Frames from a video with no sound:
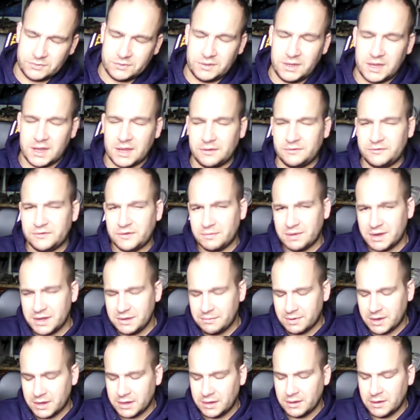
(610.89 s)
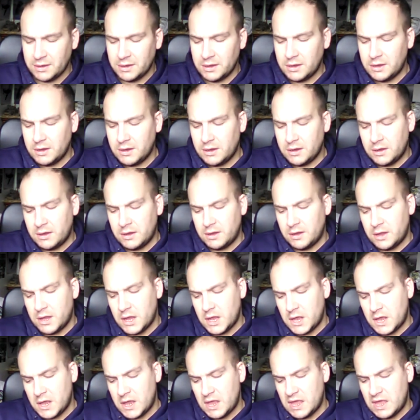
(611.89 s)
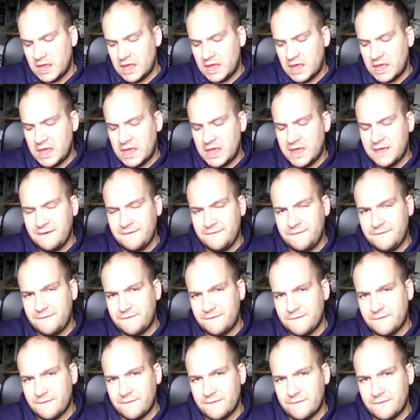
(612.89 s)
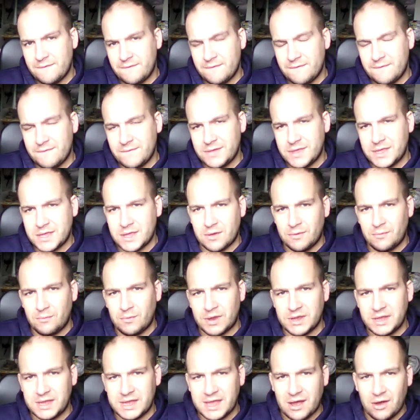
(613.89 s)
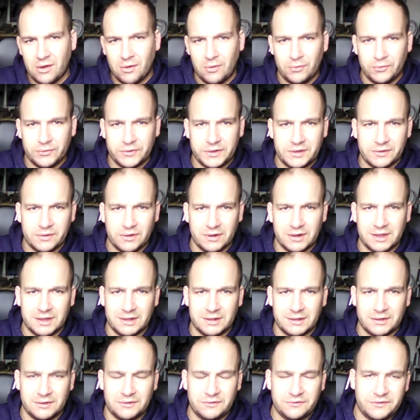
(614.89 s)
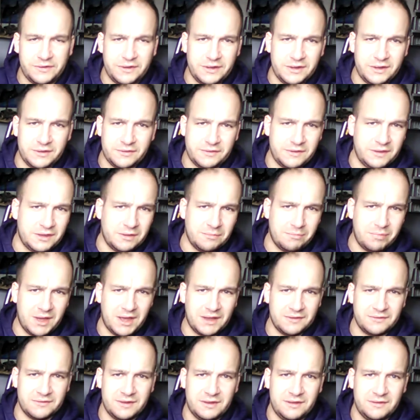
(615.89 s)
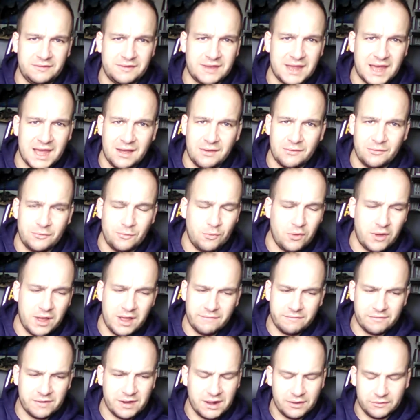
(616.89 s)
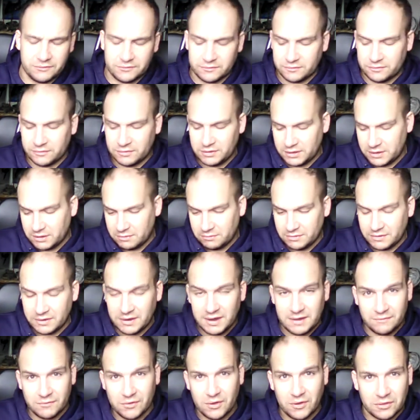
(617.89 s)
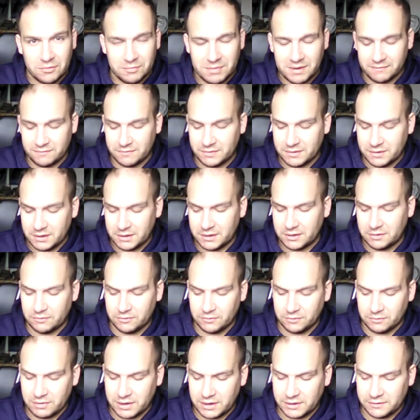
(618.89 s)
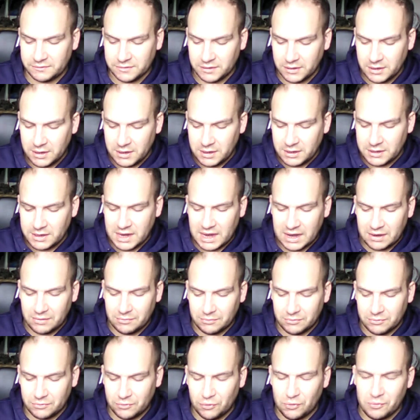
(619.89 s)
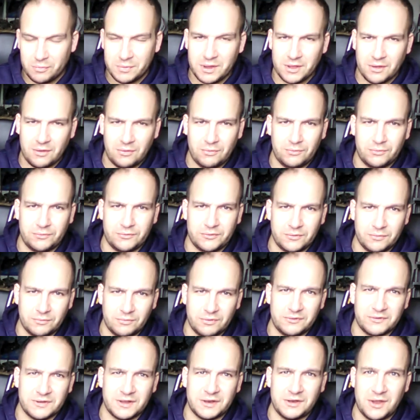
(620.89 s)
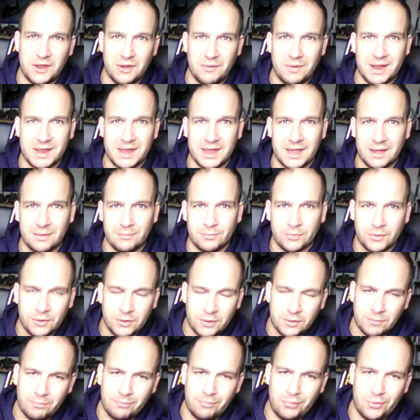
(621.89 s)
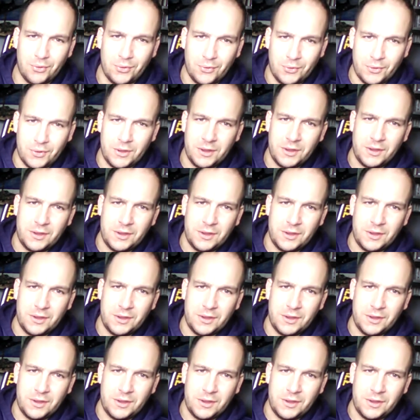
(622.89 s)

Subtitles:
Yeah, so anyway, if, you know, when you get older, you've got little ones, you can pass these down and whatever else, you know, and they've got them, haven't they? You know, they're great. Now, call me old, which I know I am, but